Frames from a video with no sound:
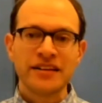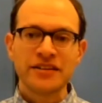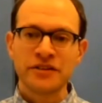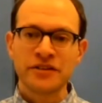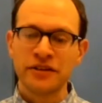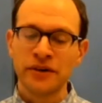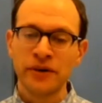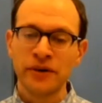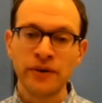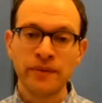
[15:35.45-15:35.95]

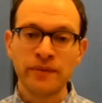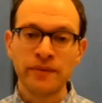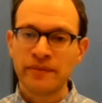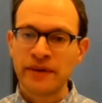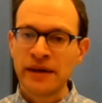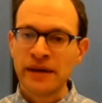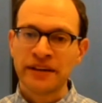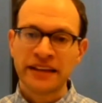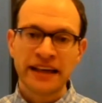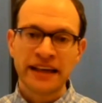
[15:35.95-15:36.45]
to
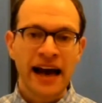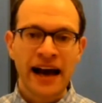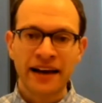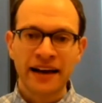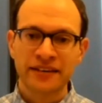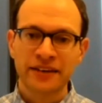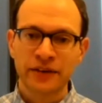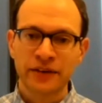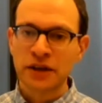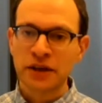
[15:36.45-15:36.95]
be able to
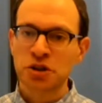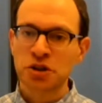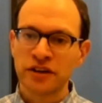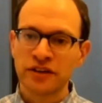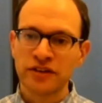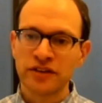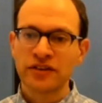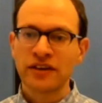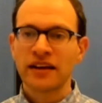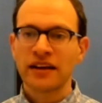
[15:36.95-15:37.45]
ask
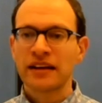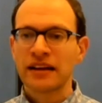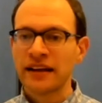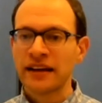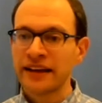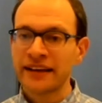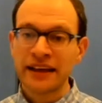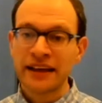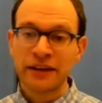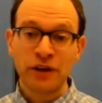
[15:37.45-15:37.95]
questions
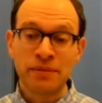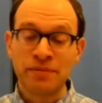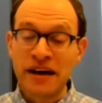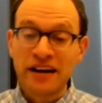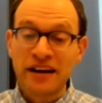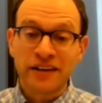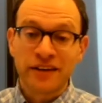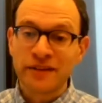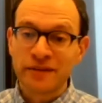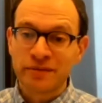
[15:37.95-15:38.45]
like, can we
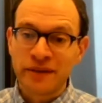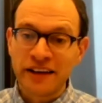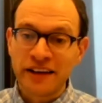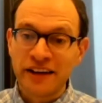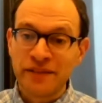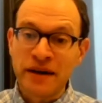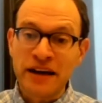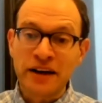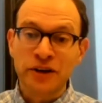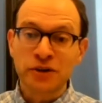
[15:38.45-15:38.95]

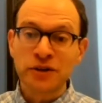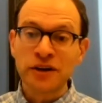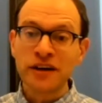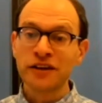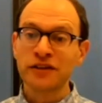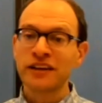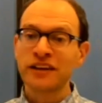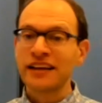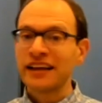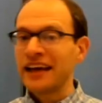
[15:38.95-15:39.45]
develop better
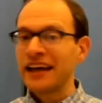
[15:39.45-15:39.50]
drugs?